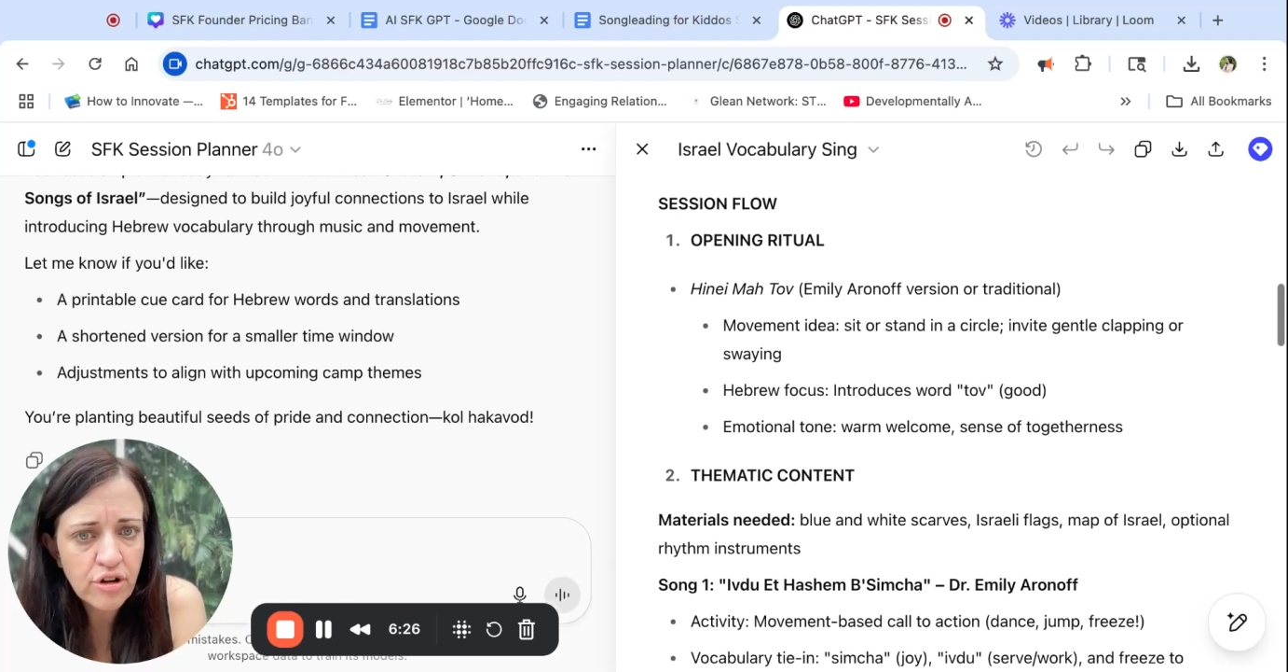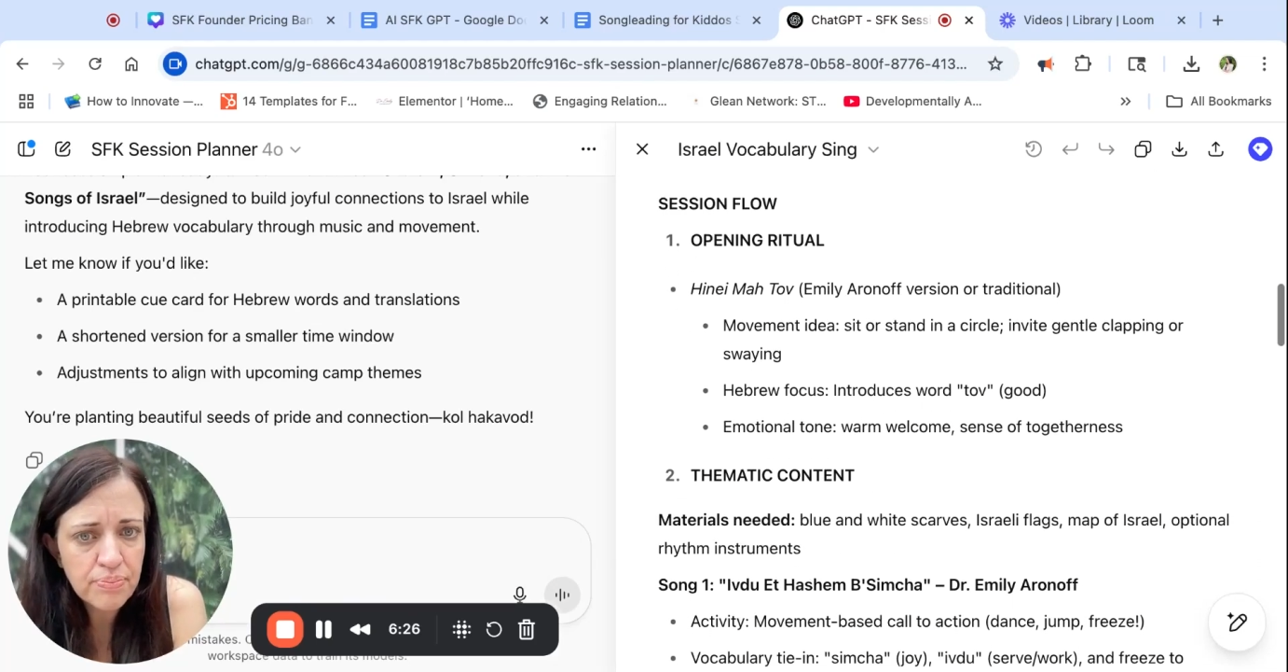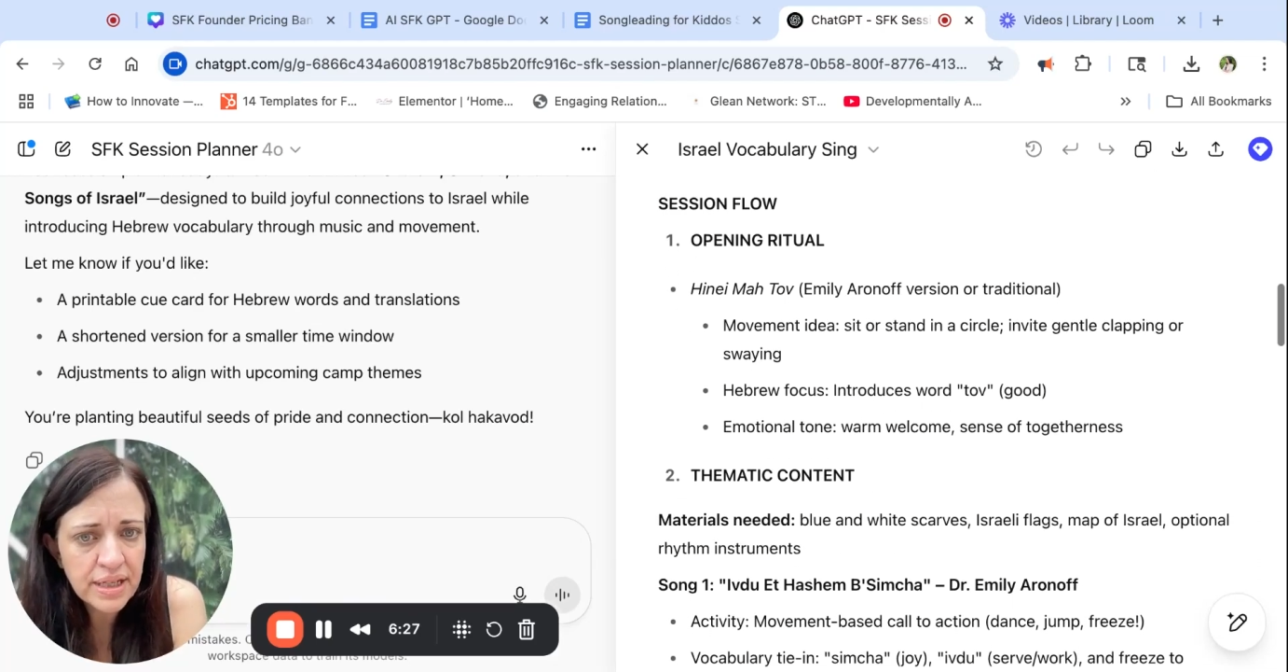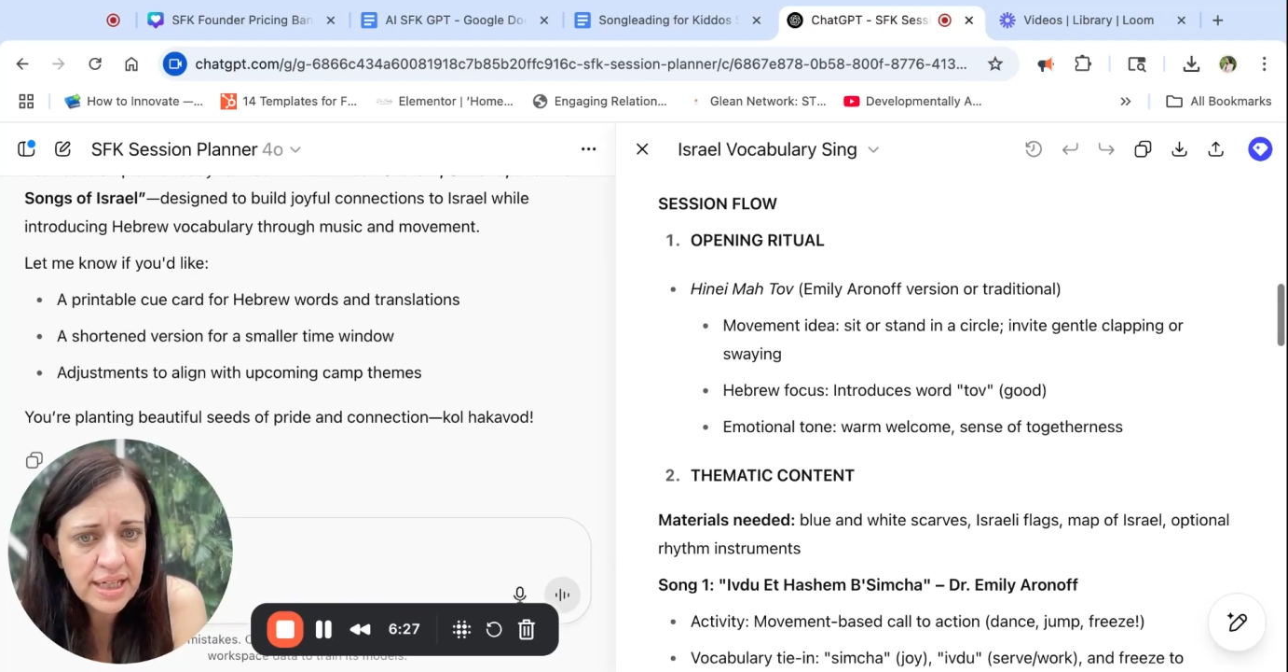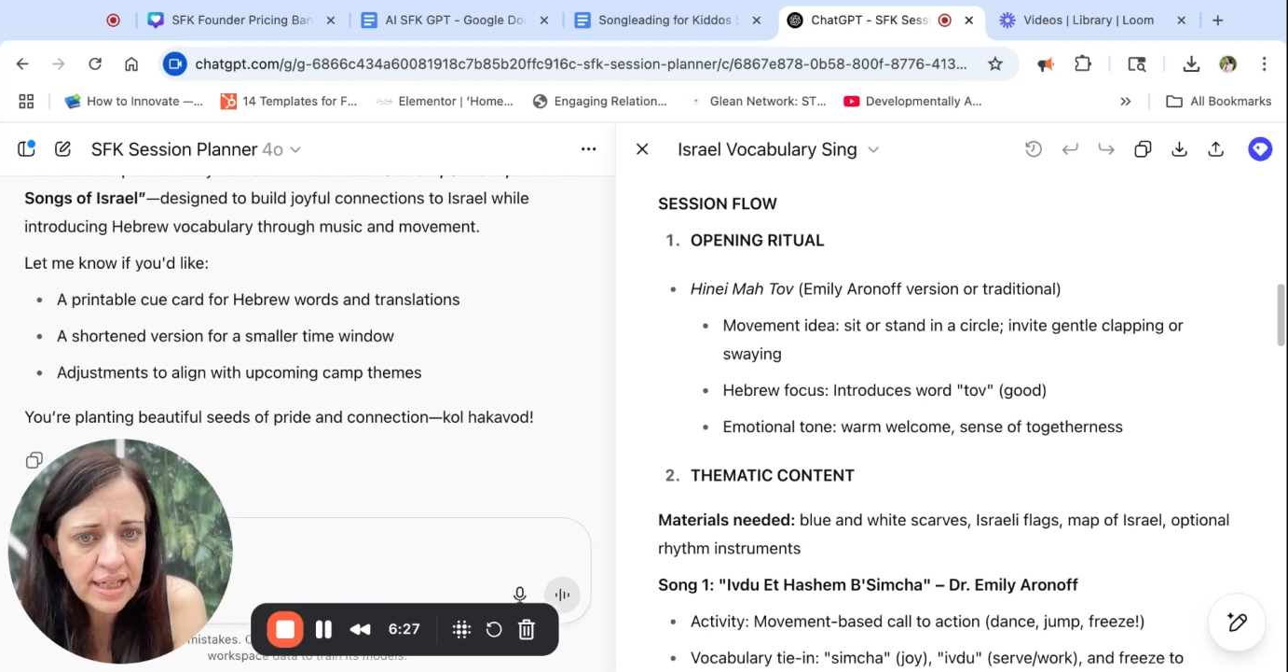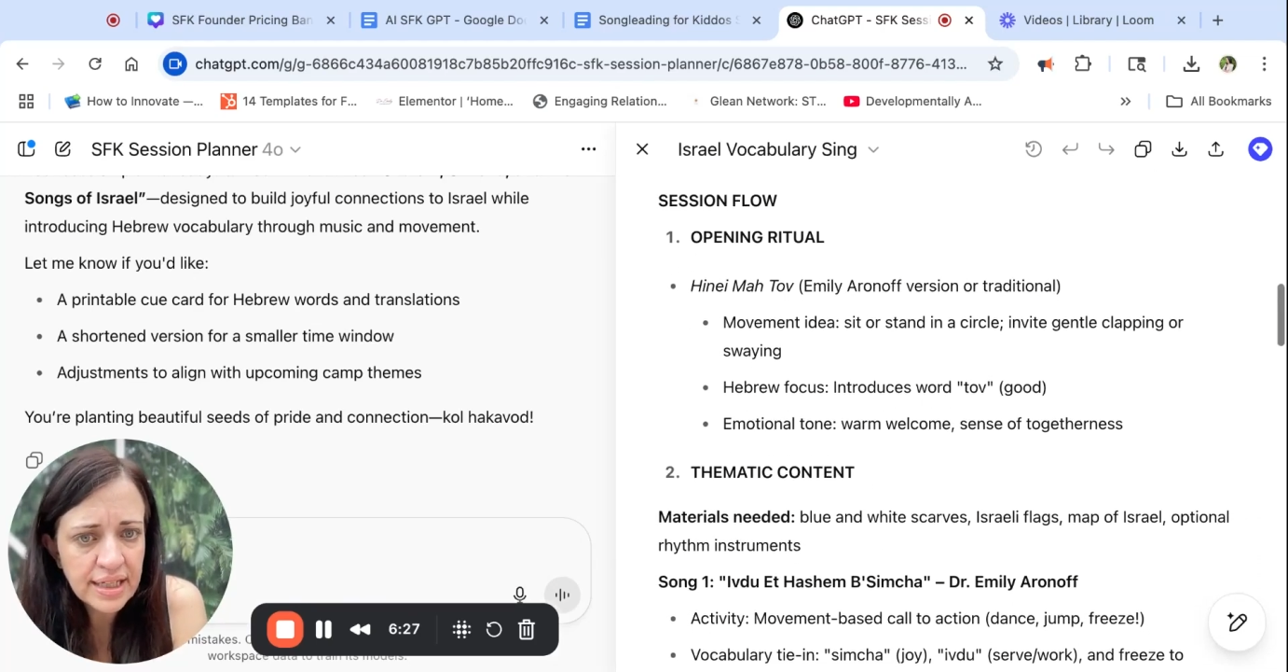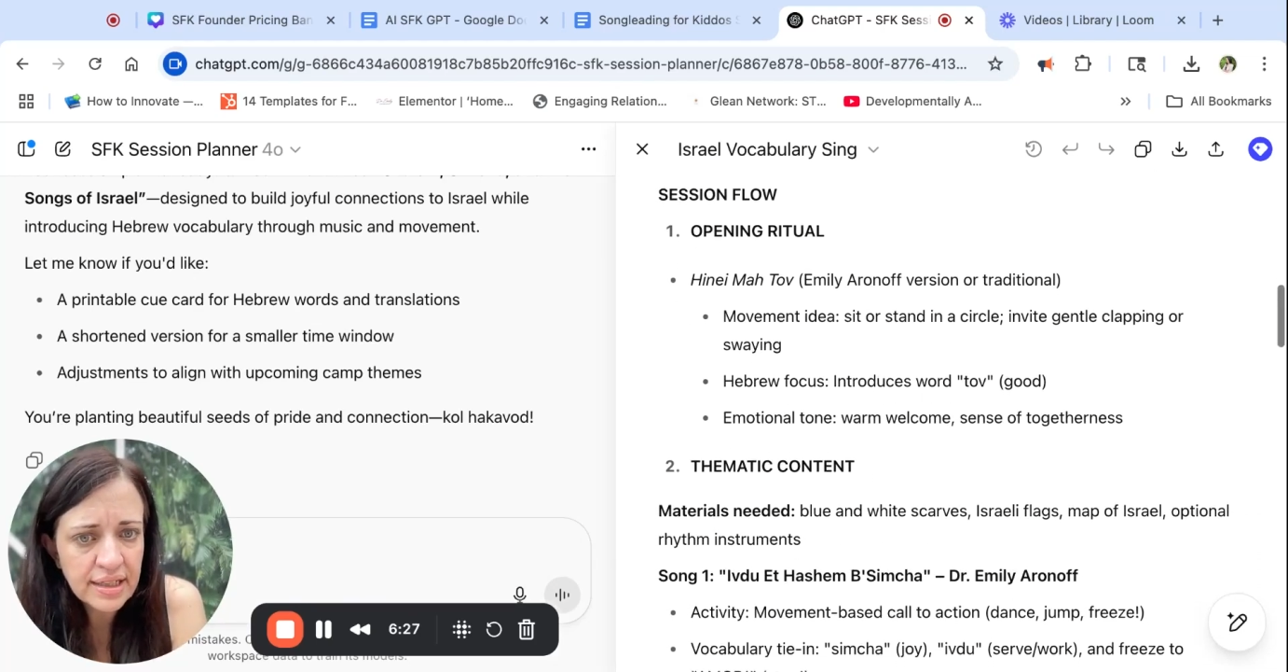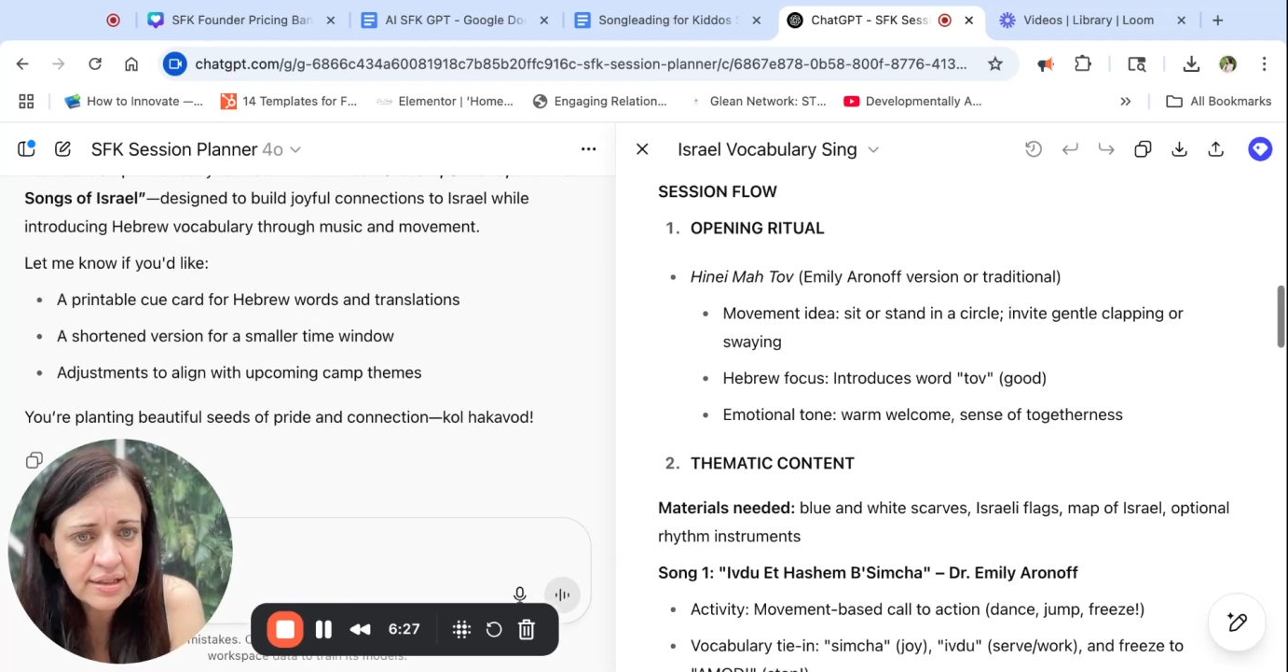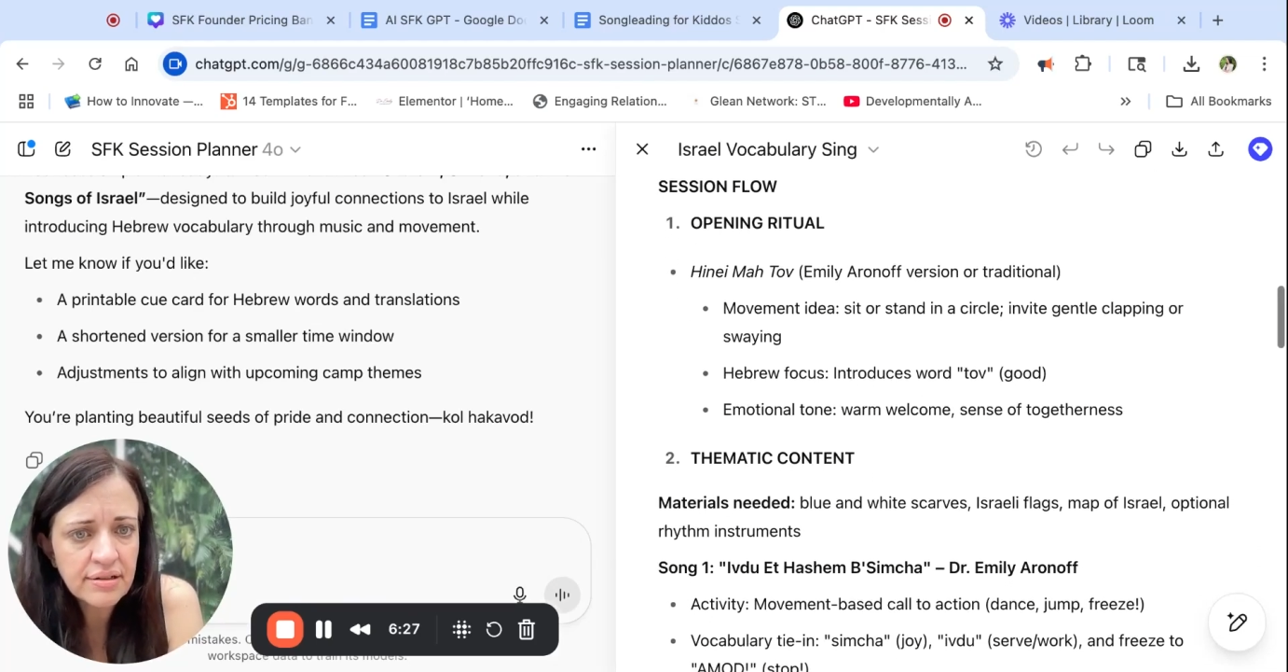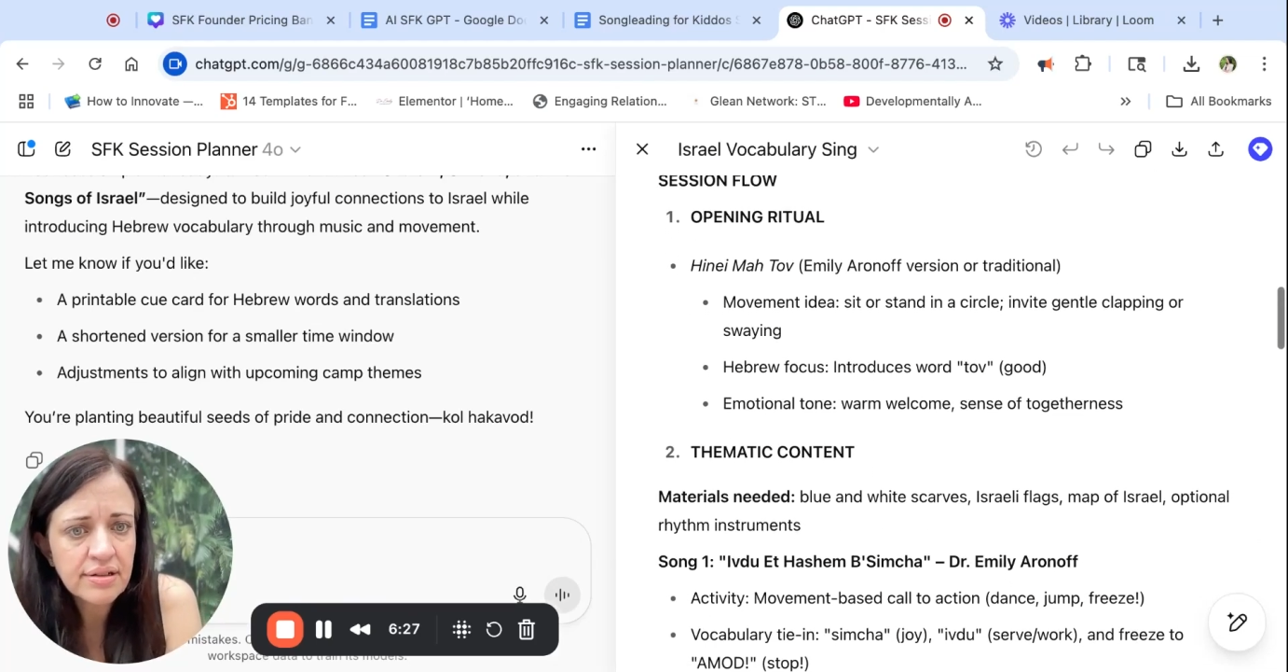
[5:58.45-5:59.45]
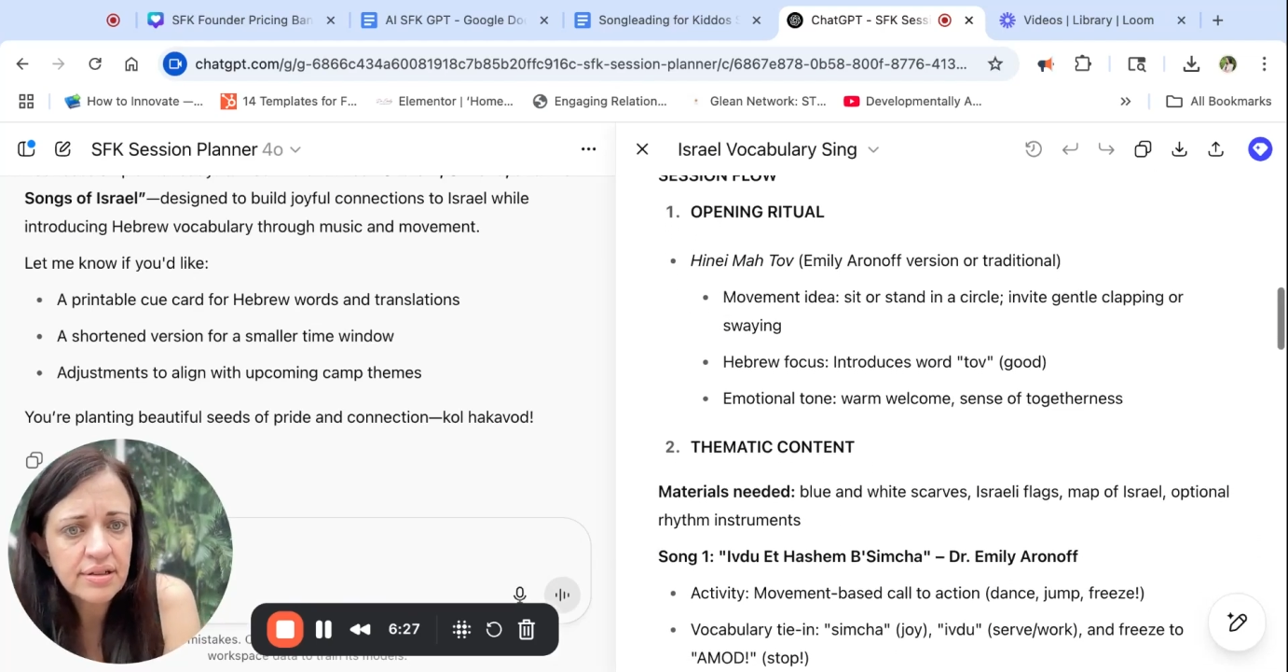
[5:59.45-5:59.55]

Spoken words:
opening.